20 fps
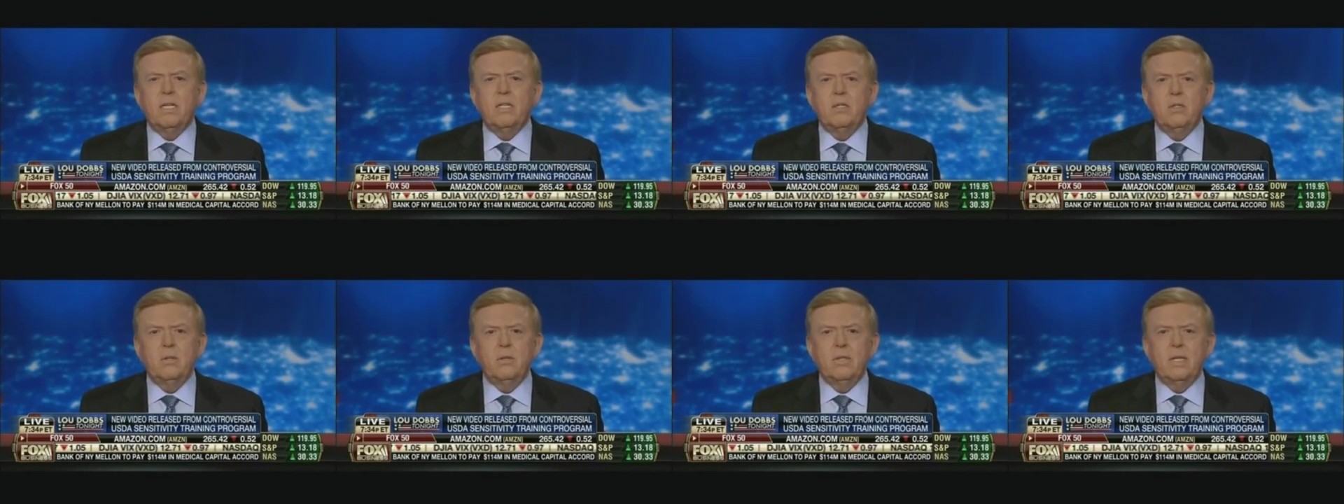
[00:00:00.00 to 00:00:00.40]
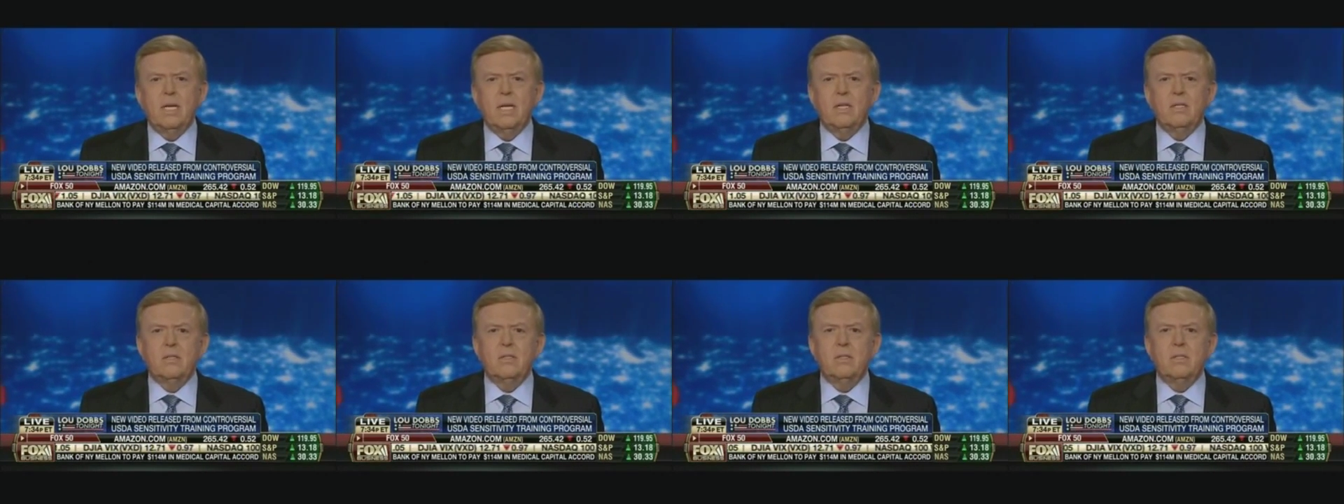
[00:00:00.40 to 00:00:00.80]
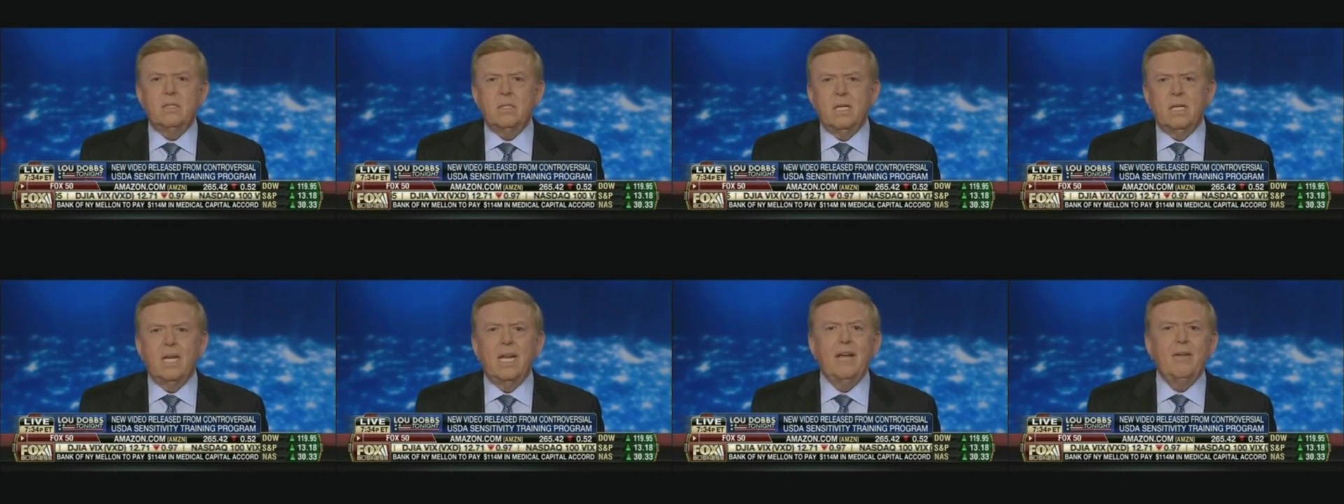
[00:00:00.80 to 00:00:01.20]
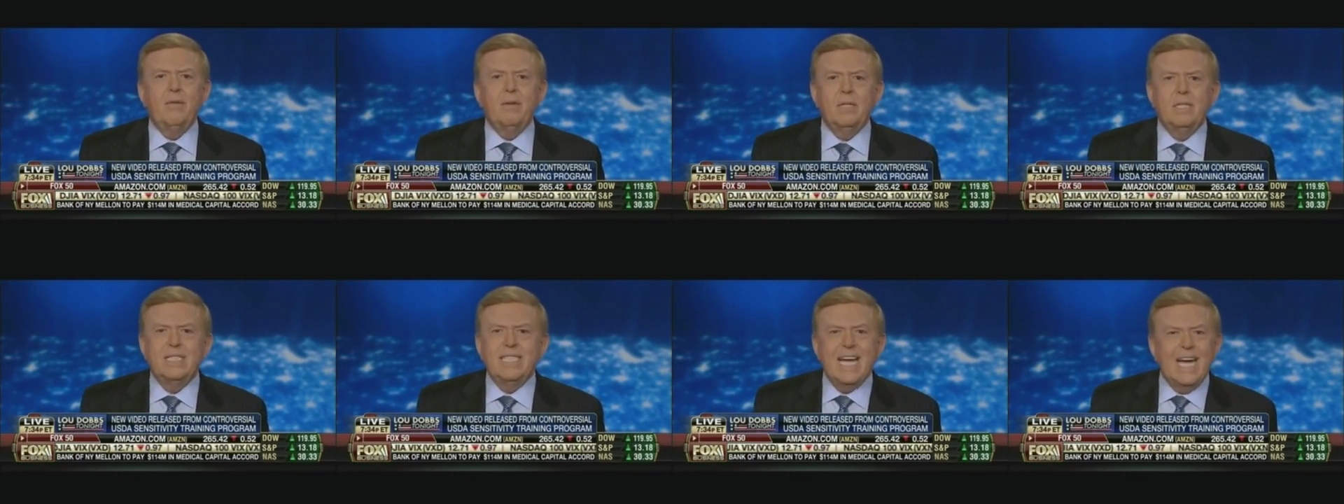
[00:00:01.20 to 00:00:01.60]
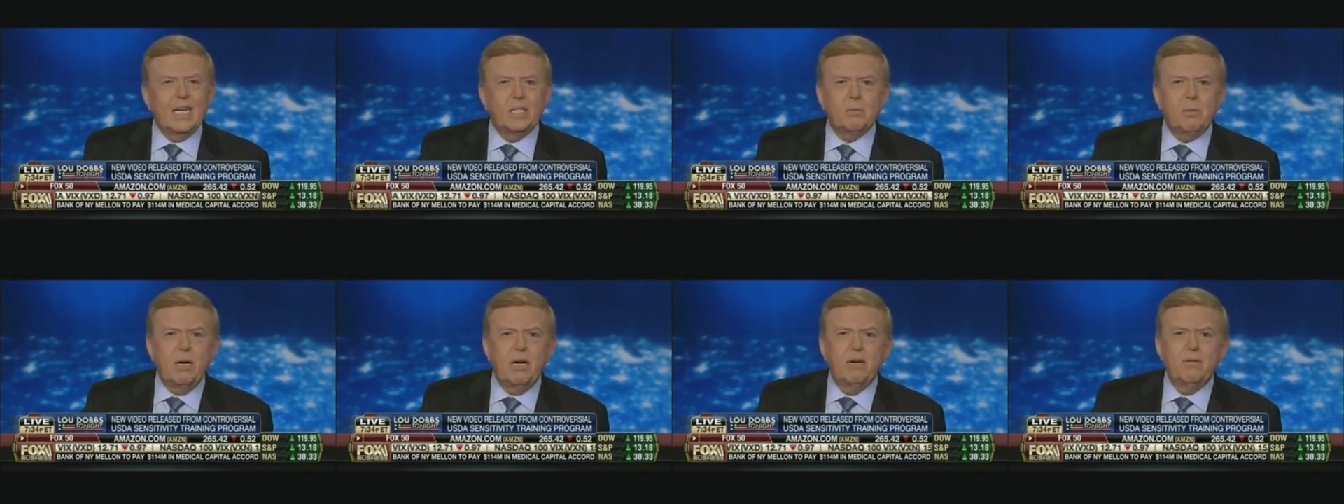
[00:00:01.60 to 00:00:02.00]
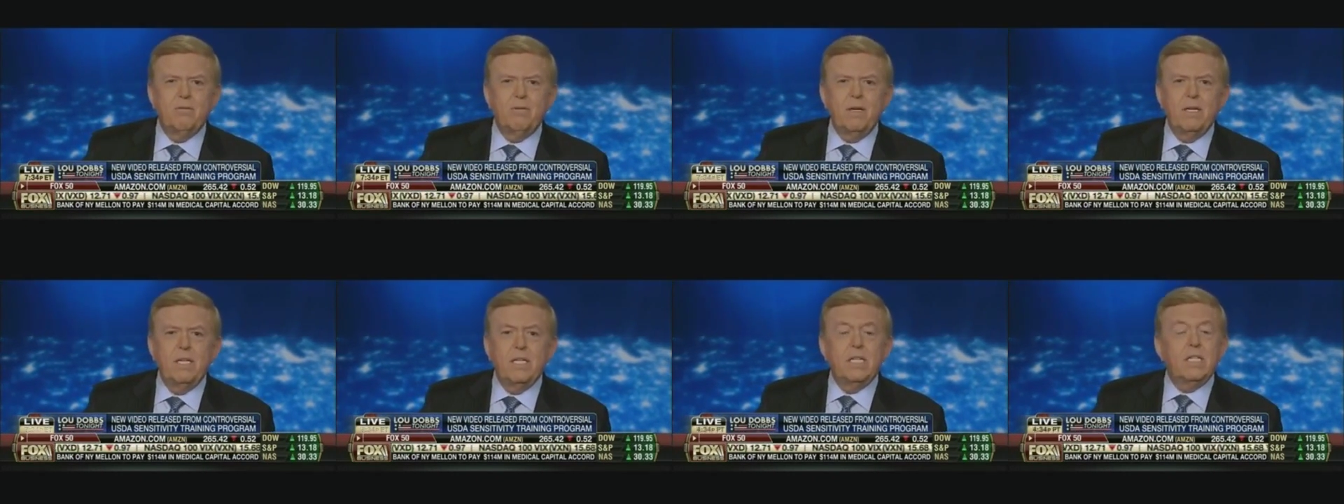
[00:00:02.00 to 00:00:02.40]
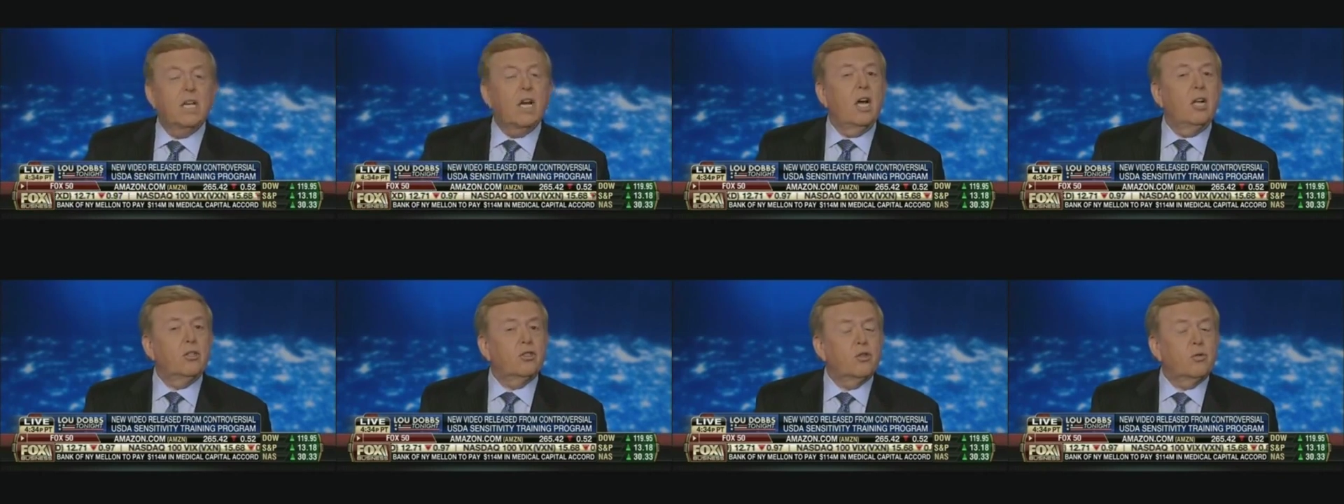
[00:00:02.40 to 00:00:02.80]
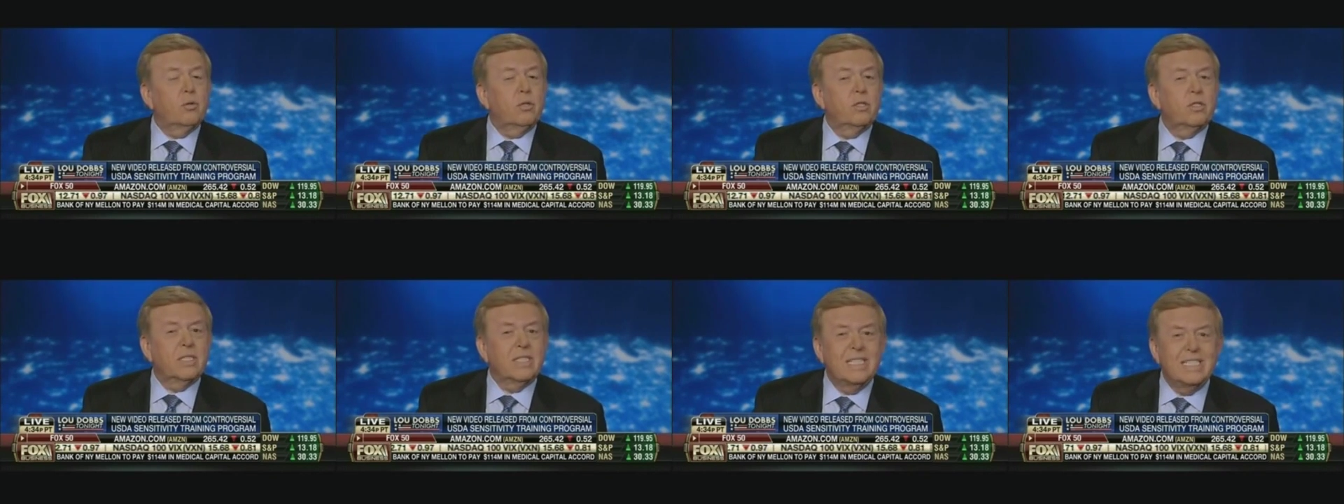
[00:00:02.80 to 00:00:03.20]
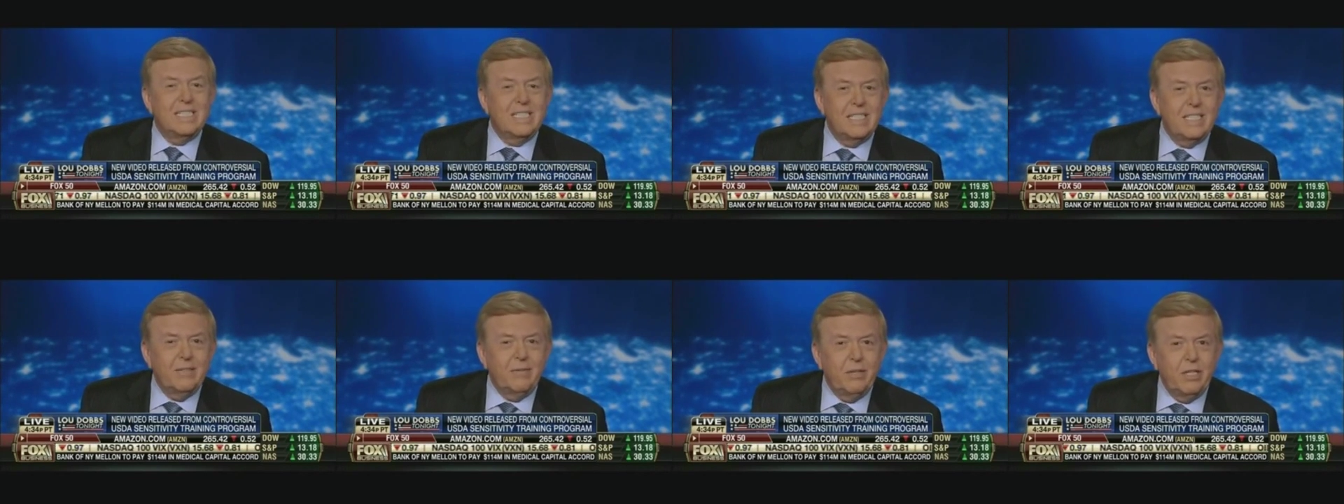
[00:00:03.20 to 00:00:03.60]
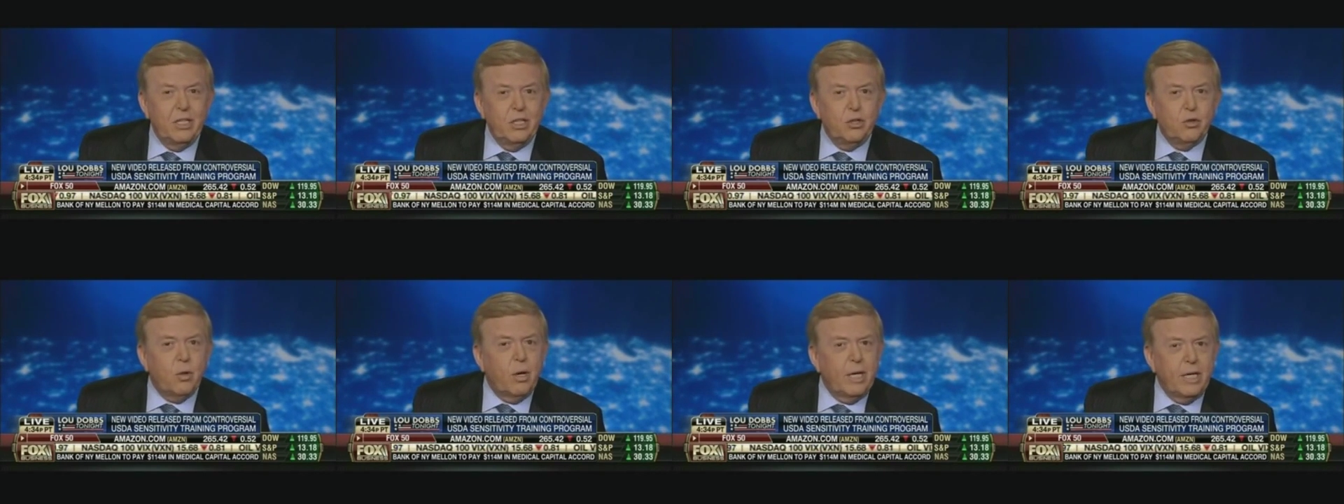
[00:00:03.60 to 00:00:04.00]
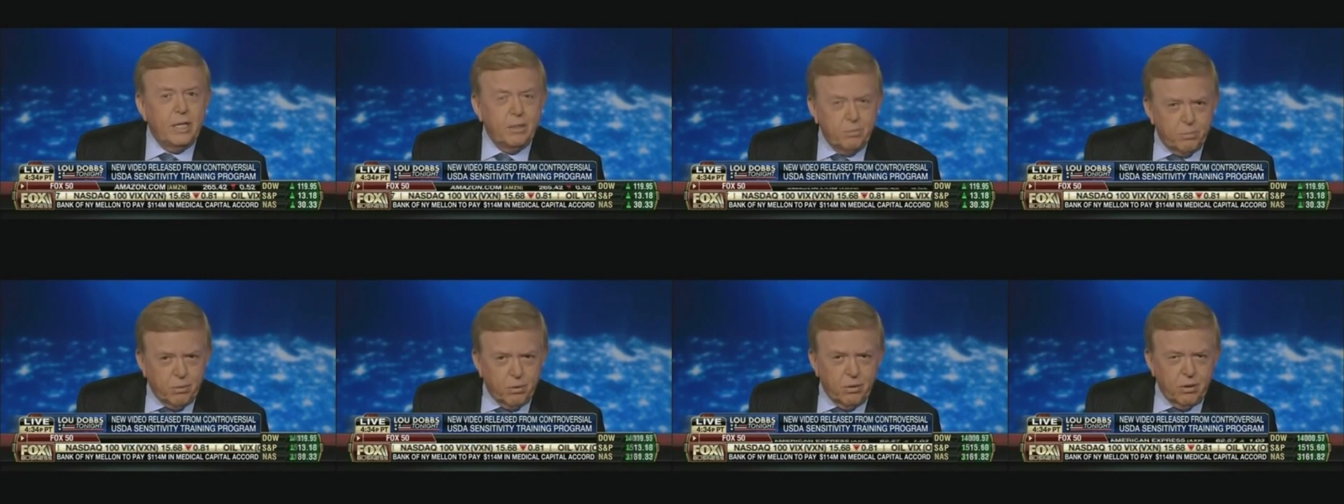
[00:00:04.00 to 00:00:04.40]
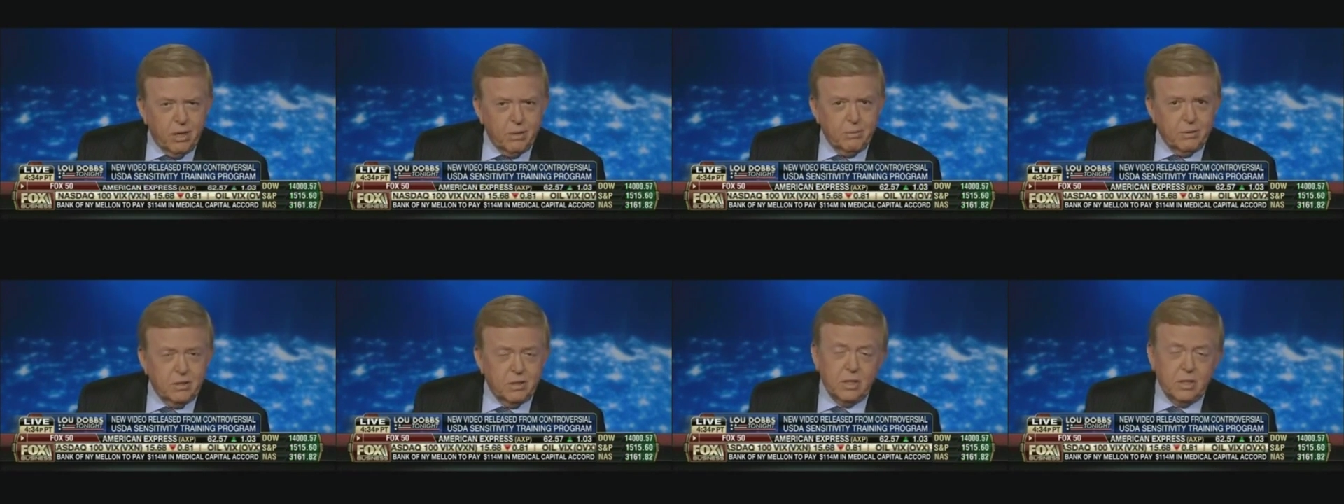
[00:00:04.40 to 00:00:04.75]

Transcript: a 2011 taxpayer-funded cultural sensitivity training program,